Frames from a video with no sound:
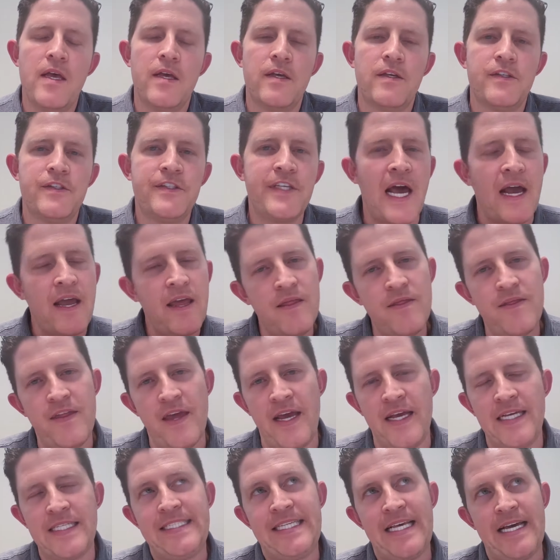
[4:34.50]
Second thing
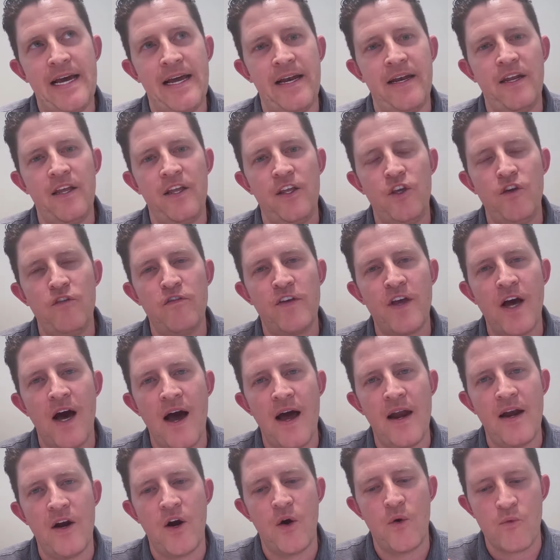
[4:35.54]
is that you've
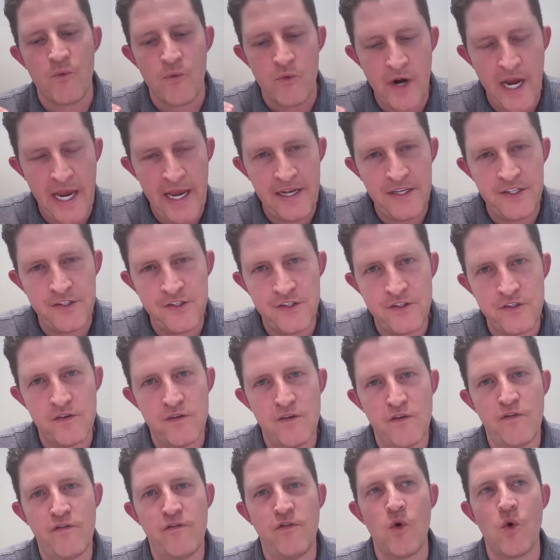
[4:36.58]
got a race
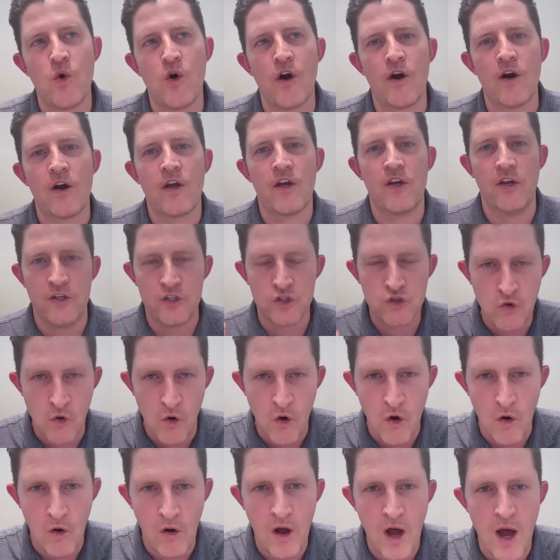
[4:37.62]
for
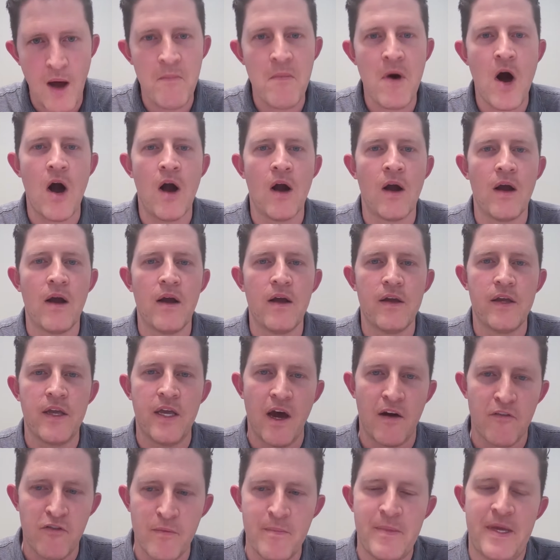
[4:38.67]
control among
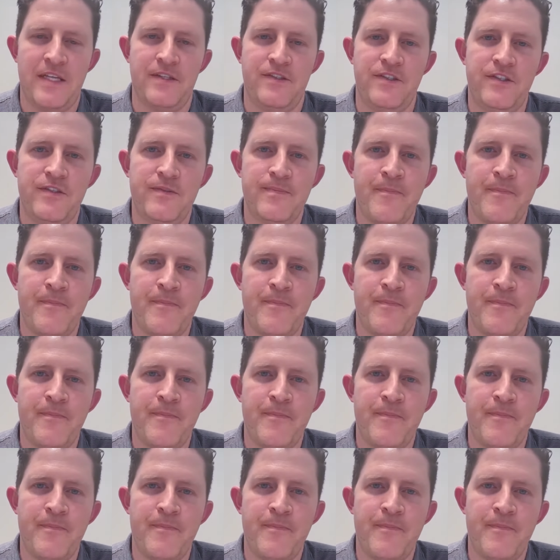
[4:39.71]
governments